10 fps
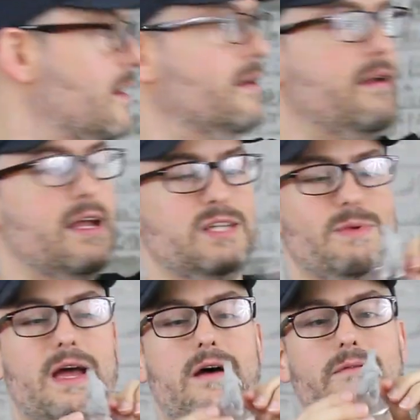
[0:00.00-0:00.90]
Next
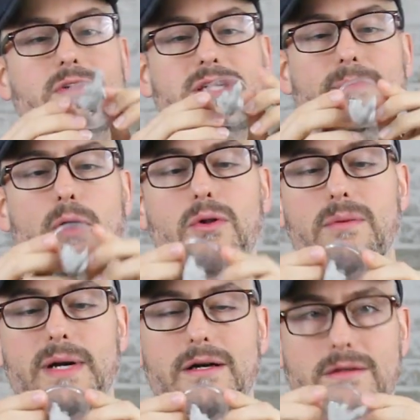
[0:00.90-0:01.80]
we have, looks like a
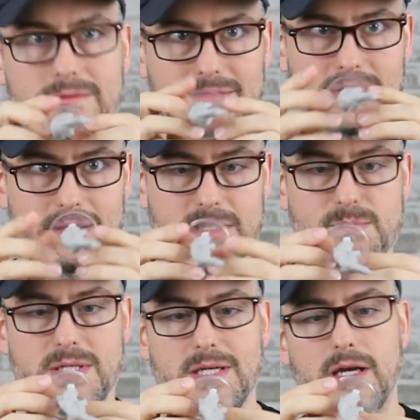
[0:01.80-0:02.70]
polar bear. Yeah, just
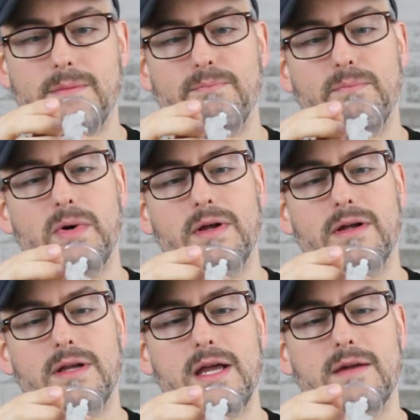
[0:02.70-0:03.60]
missing
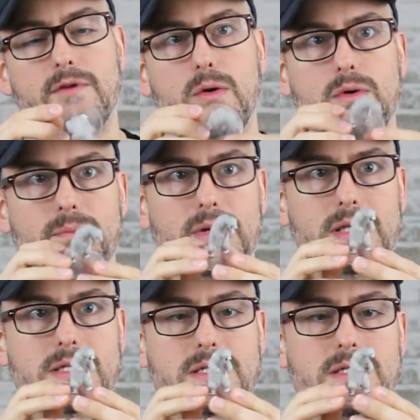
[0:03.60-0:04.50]
a can of Coke, but
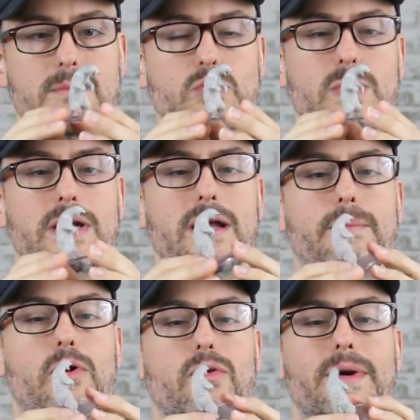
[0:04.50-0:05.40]
this is number 29, a
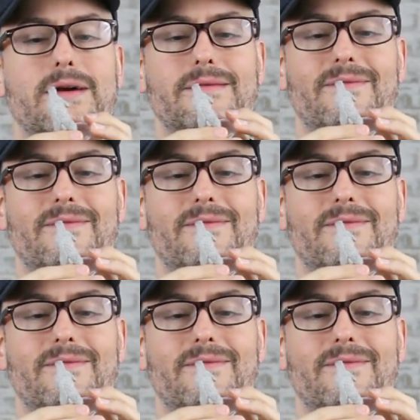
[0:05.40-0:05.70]
polar bear.